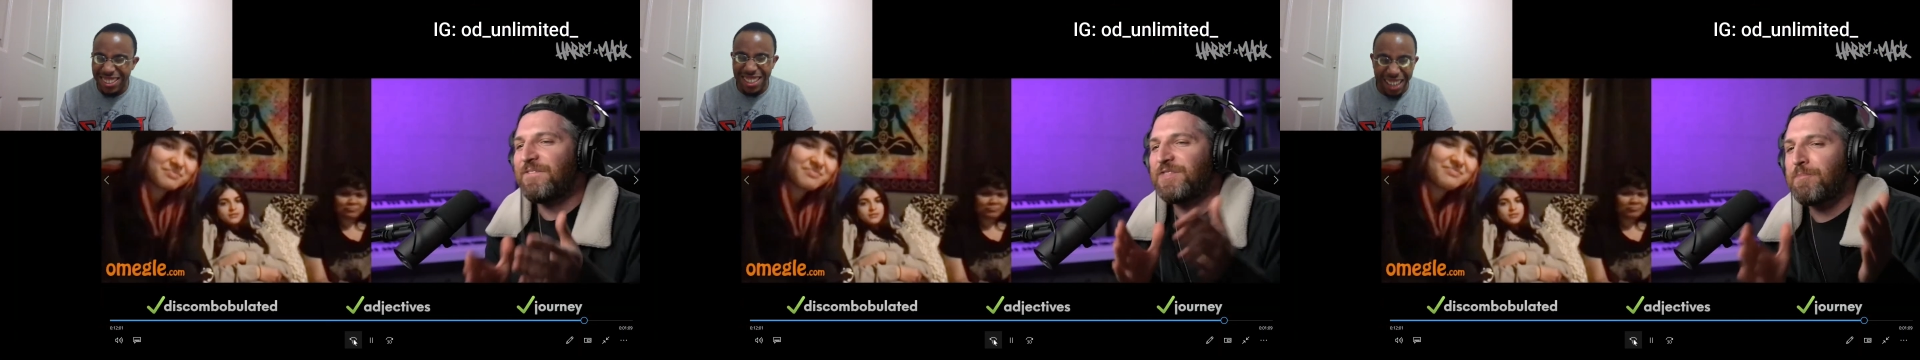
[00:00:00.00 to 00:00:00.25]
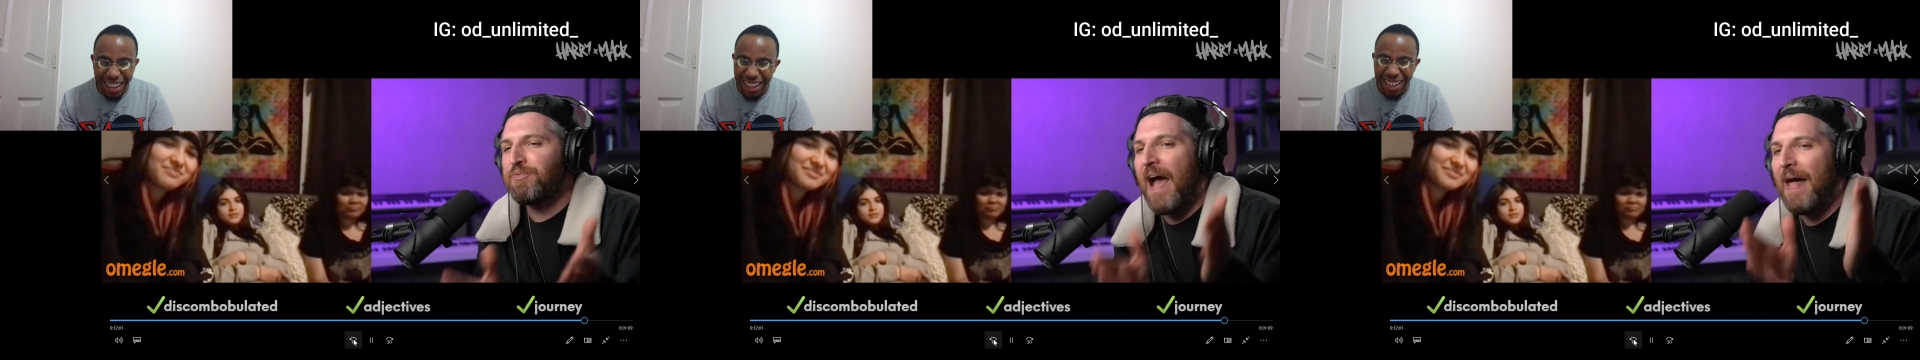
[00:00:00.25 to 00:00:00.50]

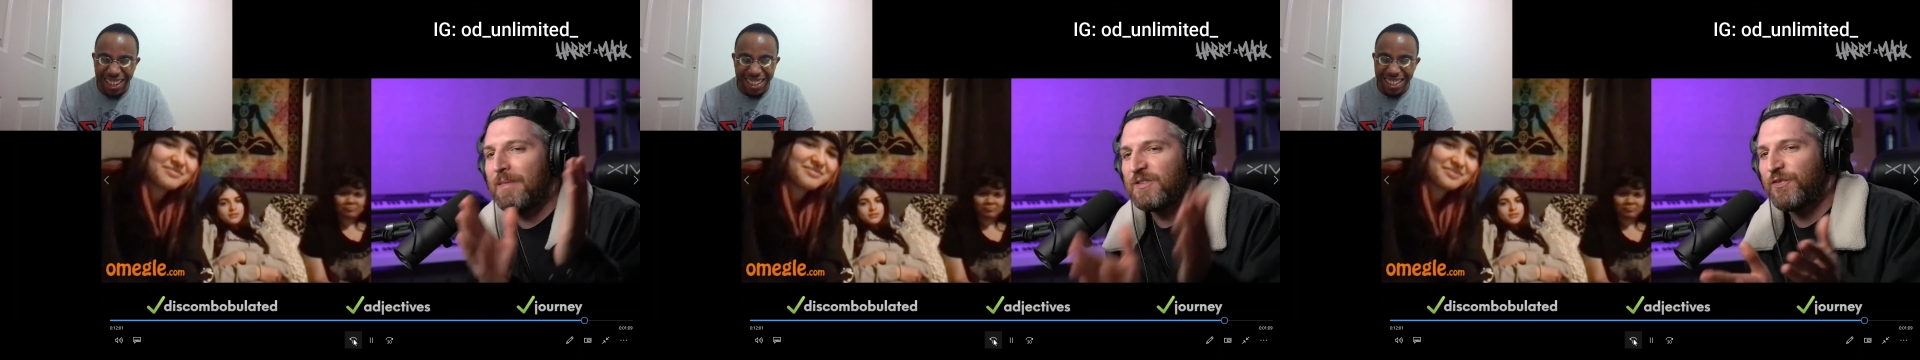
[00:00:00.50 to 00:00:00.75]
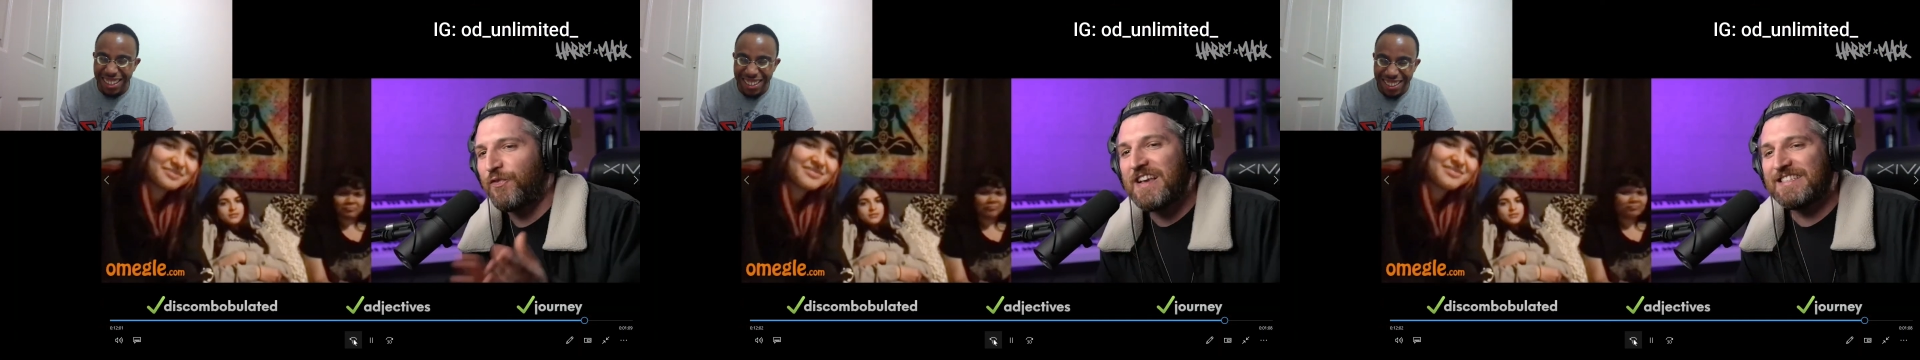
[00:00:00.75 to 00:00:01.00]
Speaker 1: Okay.
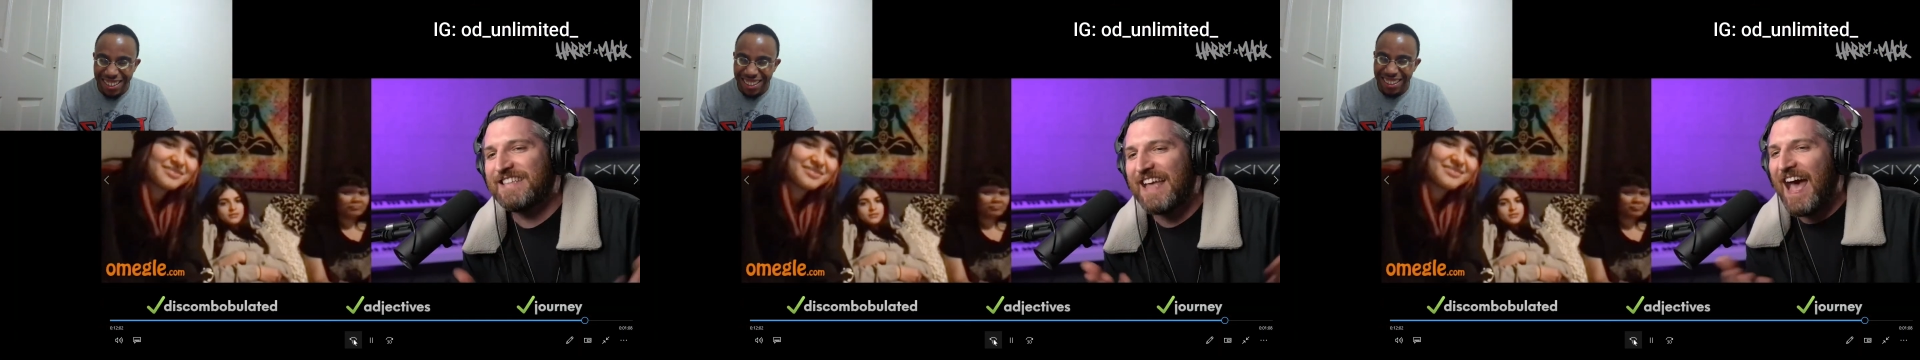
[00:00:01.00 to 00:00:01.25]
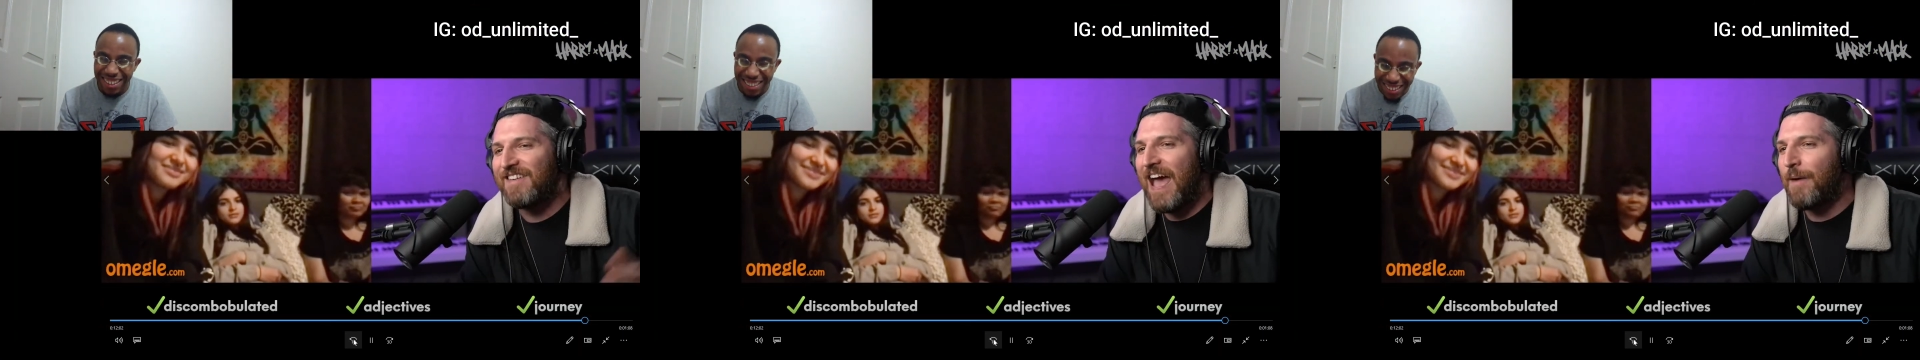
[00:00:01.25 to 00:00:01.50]
Now
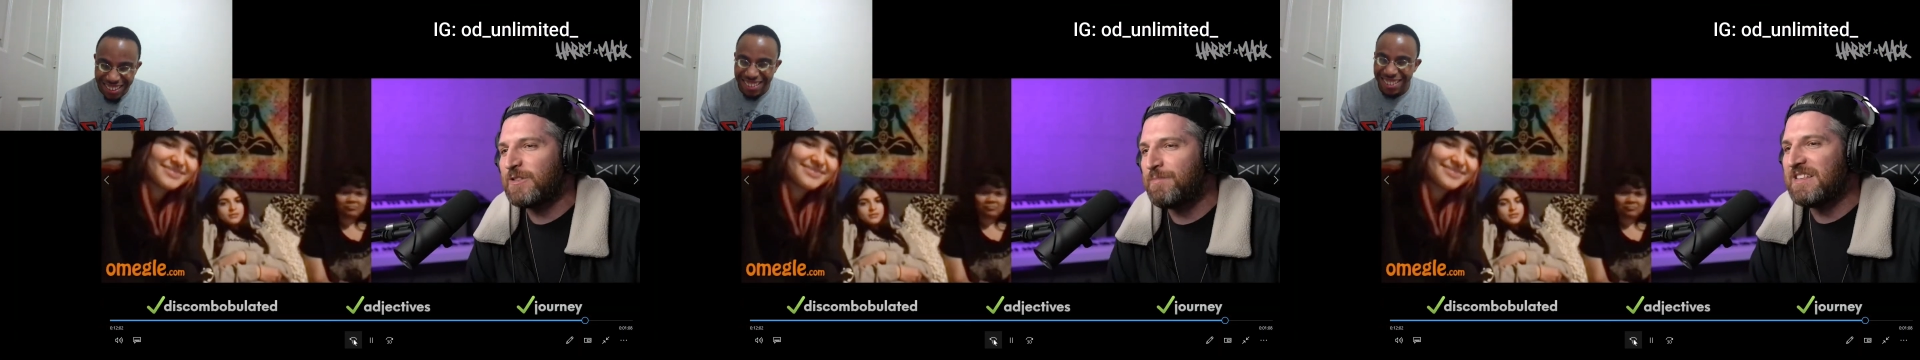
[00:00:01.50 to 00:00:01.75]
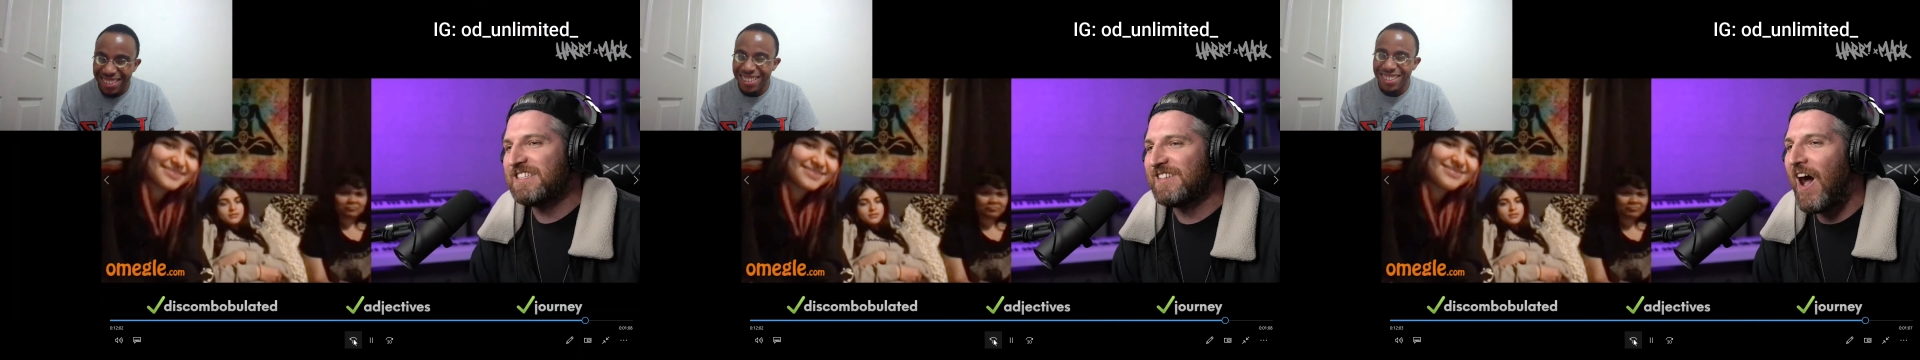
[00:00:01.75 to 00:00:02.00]
it's been
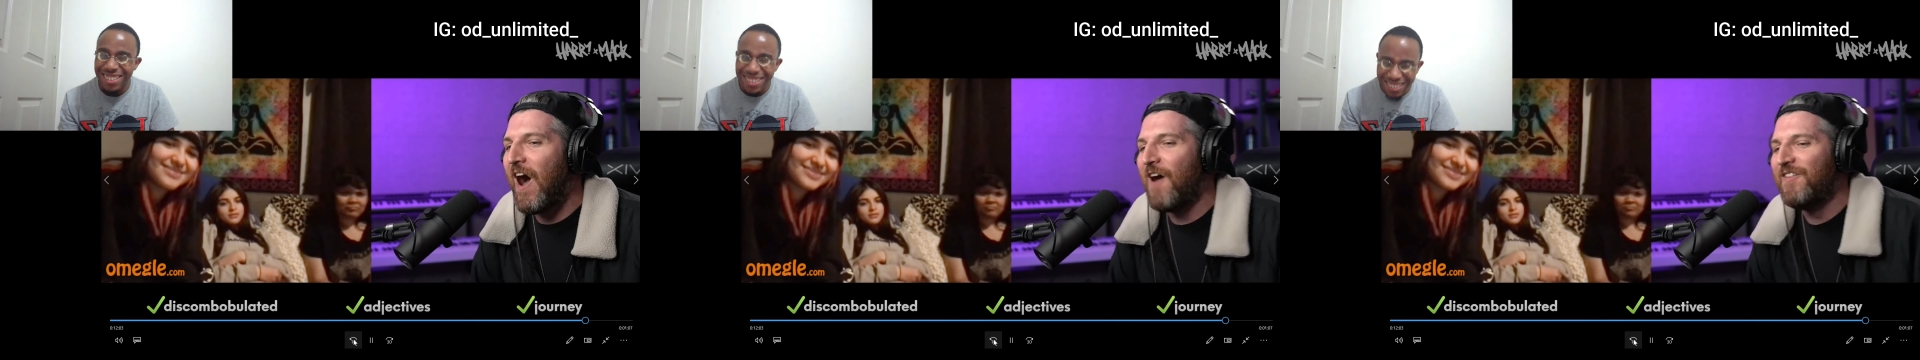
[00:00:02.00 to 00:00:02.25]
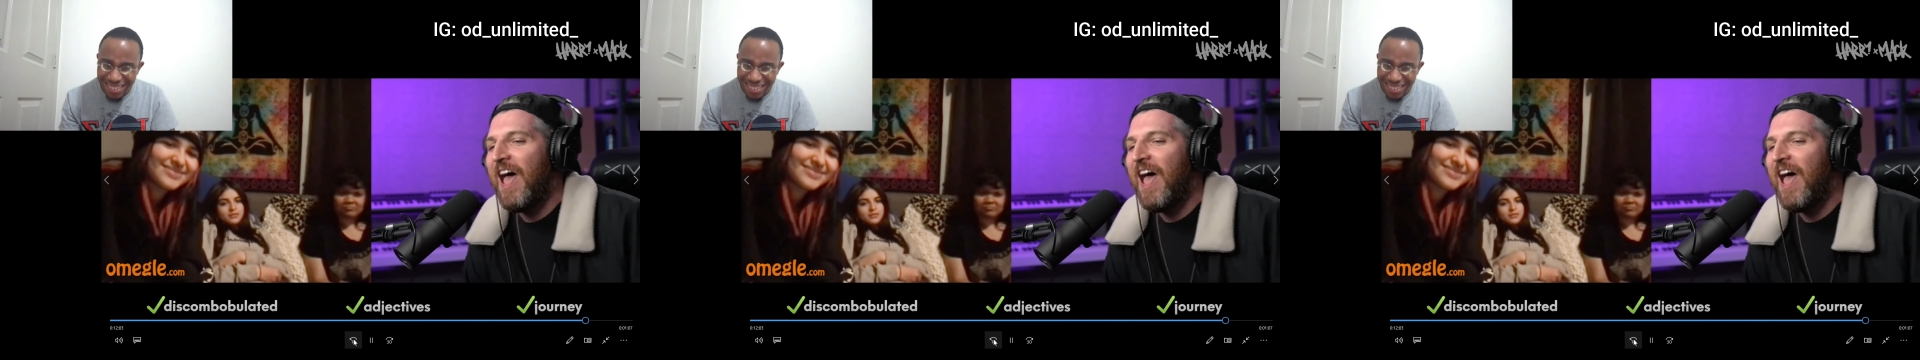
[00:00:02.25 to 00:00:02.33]
solved. I'm